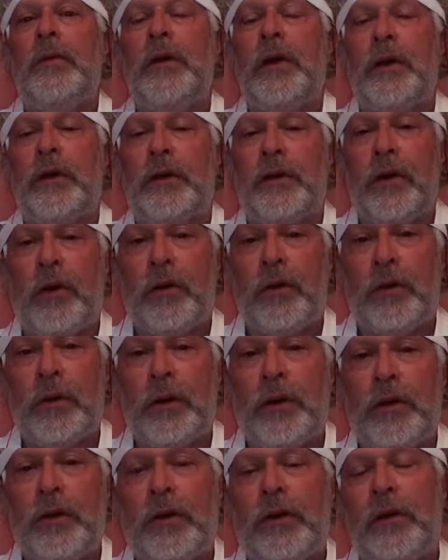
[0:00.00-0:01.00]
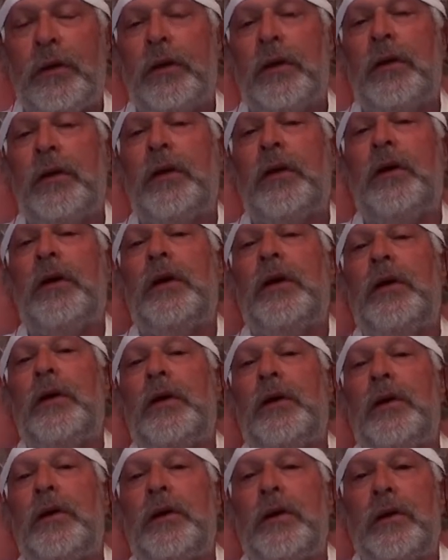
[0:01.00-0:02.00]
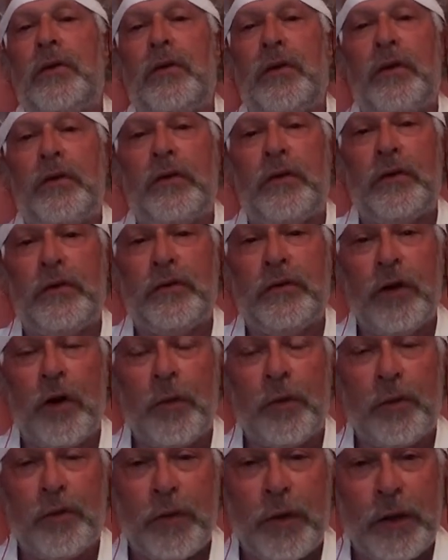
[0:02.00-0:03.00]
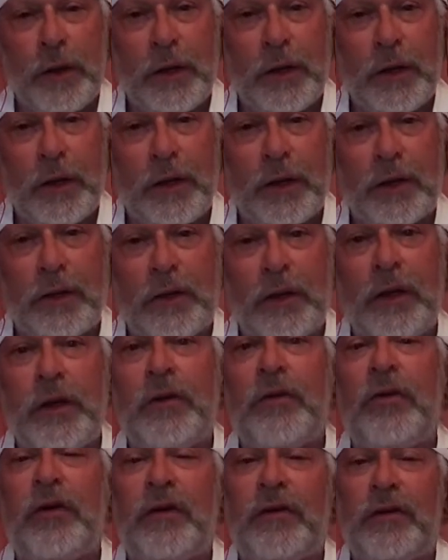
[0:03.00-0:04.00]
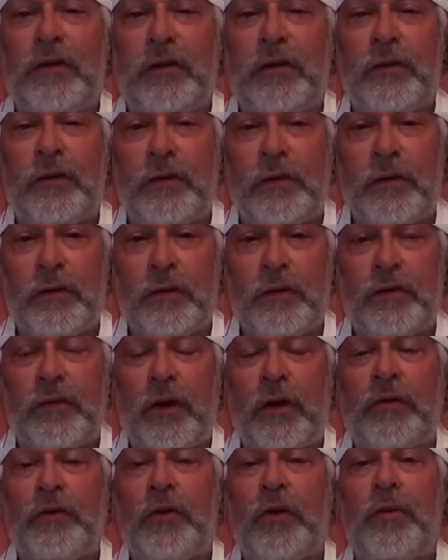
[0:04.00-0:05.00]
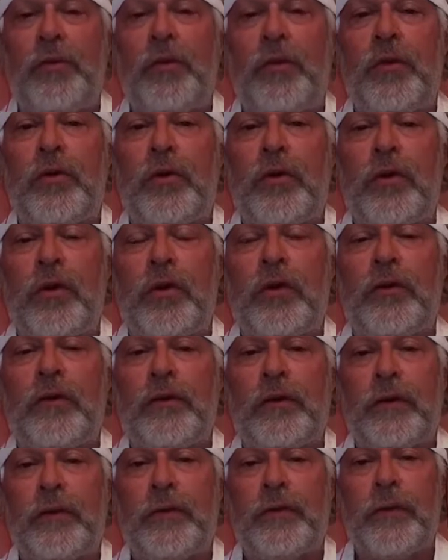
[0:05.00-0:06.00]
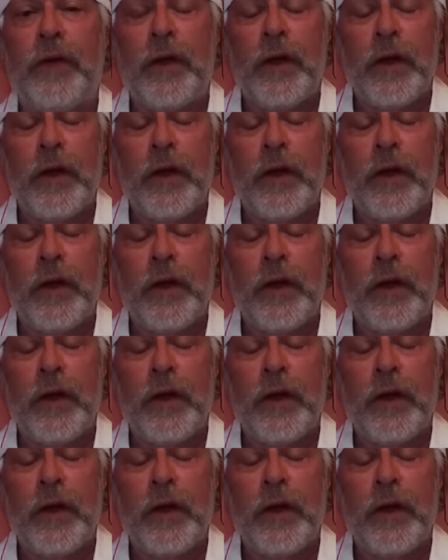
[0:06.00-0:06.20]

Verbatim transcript: melatonin and increases dopamine and it decreases the stress hormone cortisol.